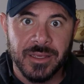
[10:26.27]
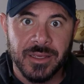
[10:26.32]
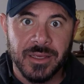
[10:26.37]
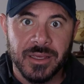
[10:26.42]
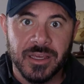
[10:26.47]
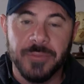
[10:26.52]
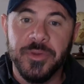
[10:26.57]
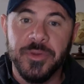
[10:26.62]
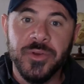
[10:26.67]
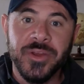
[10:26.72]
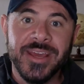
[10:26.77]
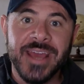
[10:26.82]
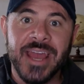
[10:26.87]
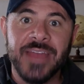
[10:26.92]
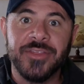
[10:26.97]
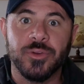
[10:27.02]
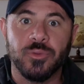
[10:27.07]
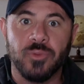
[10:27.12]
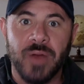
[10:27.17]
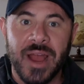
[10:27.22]
communicate
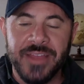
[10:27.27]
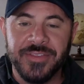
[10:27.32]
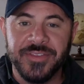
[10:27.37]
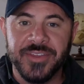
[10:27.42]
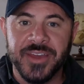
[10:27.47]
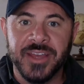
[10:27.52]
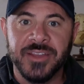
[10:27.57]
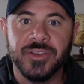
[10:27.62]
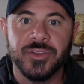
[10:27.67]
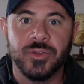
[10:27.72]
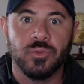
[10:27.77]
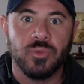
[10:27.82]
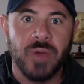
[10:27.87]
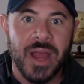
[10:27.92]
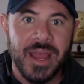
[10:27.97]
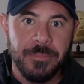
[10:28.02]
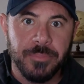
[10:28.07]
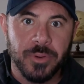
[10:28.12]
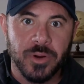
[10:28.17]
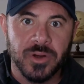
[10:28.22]
the right thing to the
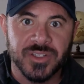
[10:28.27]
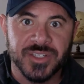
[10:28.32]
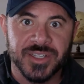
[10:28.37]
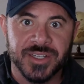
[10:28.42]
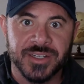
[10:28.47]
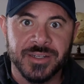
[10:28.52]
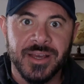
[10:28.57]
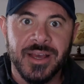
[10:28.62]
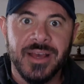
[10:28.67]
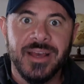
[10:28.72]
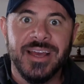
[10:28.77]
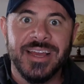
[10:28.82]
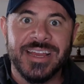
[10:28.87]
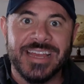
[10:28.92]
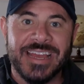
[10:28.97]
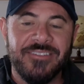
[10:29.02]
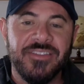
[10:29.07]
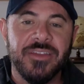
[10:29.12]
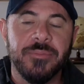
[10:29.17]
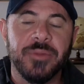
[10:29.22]
right person and
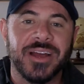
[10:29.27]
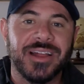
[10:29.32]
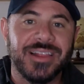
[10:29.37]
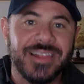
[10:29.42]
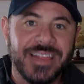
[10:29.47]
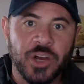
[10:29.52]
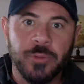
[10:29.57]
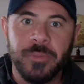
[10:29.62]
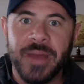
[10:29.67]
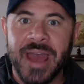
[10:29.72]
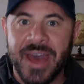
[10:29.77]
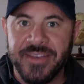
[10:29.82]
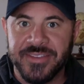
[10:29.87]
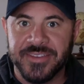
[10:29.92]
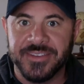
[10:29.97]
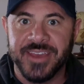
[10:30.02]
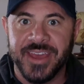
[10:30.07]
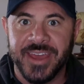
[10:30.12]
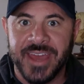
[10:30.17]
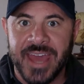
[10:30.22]
give them a clear path to
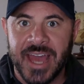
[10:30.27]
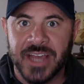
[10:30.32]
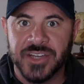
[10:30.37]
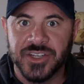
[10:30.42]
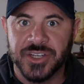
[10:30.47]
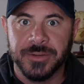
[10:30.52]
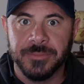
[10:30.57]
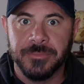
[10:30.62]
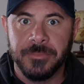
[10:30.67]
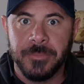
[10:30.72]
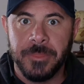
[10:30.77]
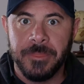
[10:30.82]
take action?